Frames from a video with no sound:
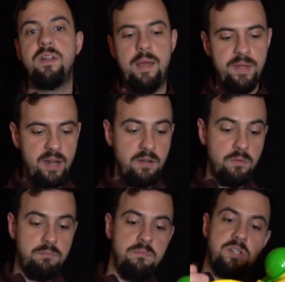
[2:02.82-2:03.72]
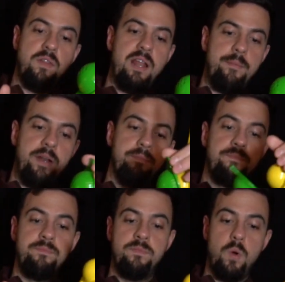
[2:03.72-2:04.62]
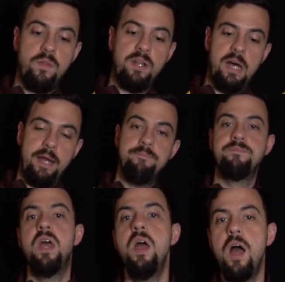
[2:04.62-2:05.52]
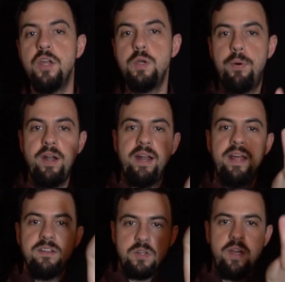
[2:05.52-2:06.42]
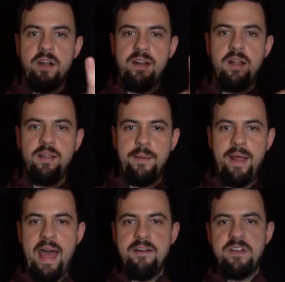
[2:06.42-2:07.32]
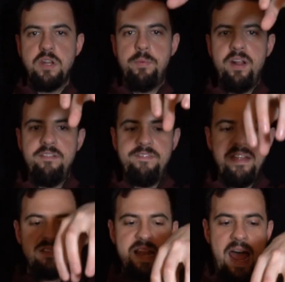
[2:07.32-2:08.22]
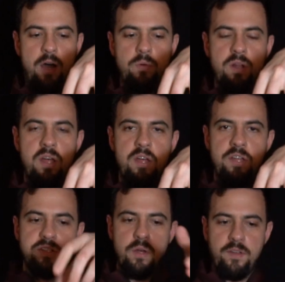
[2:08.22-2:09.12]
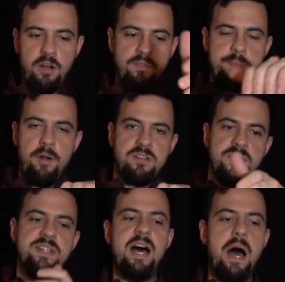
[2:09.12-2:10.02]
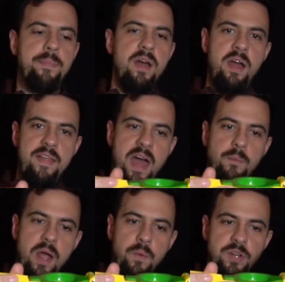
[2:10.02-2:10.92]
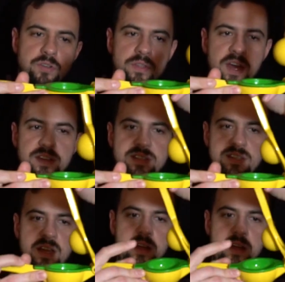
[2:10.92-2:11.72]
lemon in, so the lemon or the lime, you put it in, so you cut a lime in half, and you put it face down, so the curvy part's on the top, and that way when you do this,